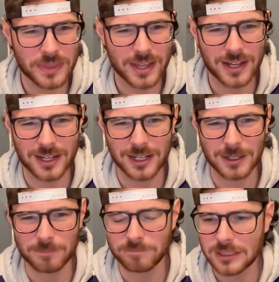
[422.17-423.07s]

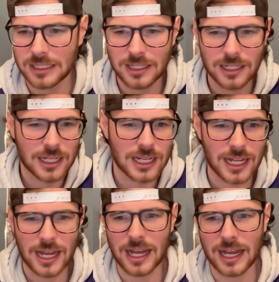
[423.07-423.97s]

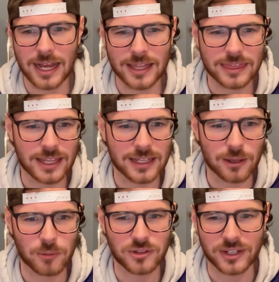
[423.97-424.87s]
I think it
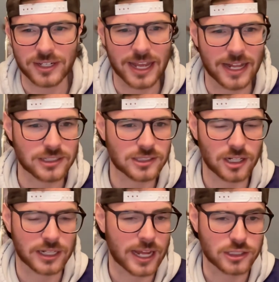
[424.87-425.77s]
was
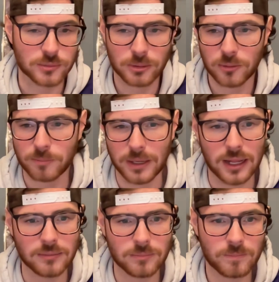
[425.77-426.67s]
uncatchable,
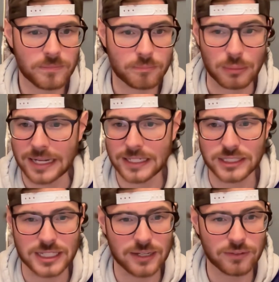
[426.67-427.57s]
but Brandon
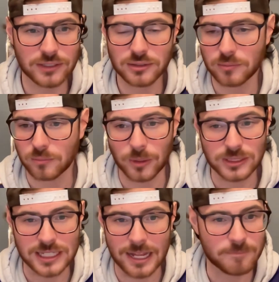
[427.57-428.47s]
Stevens was
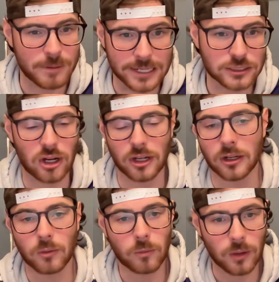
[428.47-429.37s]
getting picked on
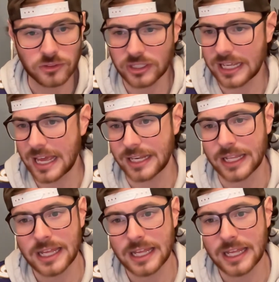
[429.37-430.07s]
once again.